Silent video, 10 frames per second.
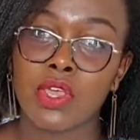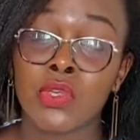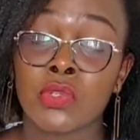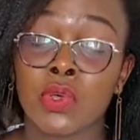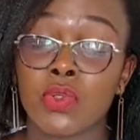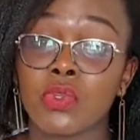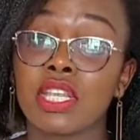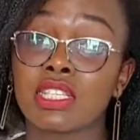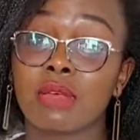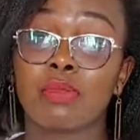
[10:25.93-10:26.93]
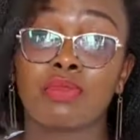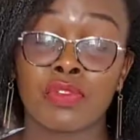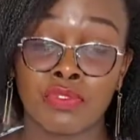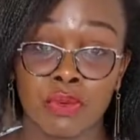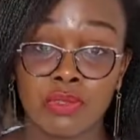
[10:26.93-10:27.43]
So those are some of the
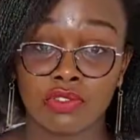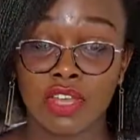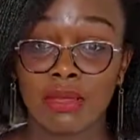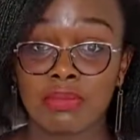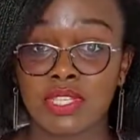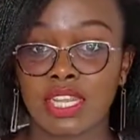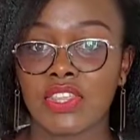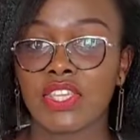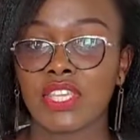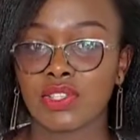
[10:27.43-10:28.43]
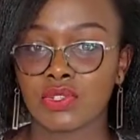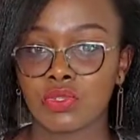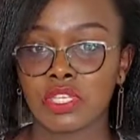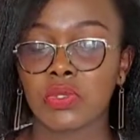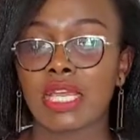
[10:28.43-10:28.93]
forms of abuse, and I think it's good
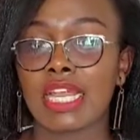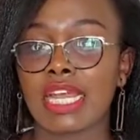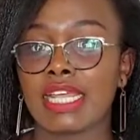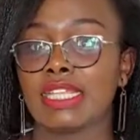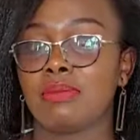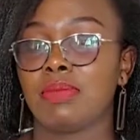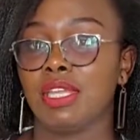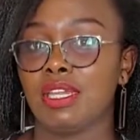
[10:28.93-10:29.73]
that we highlight them